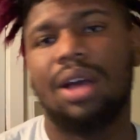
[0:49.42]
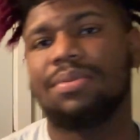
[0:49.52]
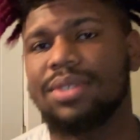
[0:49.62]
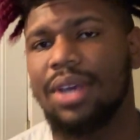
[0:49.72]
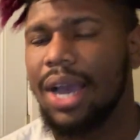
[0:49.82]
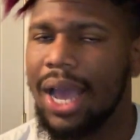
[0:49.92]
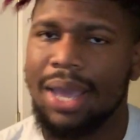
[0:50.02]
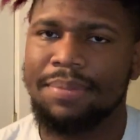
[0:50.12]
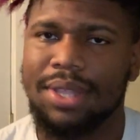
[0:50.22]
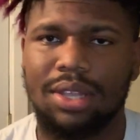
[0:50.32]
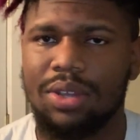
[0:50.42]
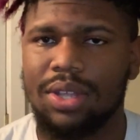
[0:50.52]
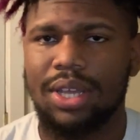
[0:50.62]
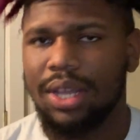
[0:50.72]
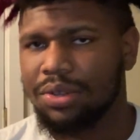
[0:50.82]
I'm sorry, I didn't mean to do
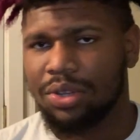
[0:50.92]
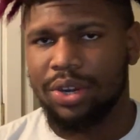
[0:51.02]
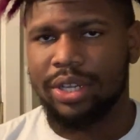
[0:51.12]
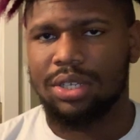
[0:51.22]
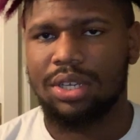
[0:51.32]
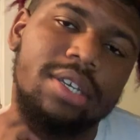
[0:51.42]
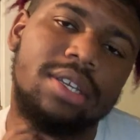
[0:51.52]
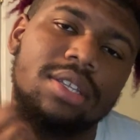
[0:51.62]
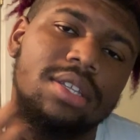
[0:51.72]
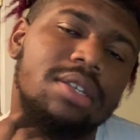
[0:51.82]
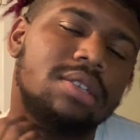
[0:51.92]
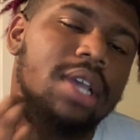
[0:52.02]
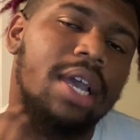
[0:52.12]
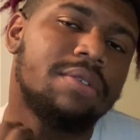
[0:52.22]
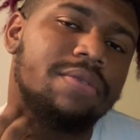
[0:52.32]
that. That was cringy shit.
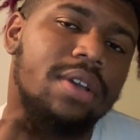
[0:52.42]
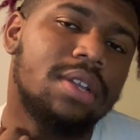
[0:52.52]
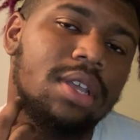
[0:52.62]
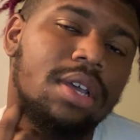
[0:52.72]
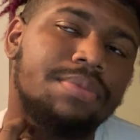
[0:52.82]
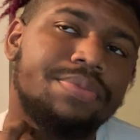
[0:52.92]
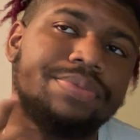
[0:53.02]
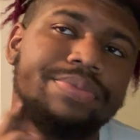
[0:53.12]
It's kind of fucked up.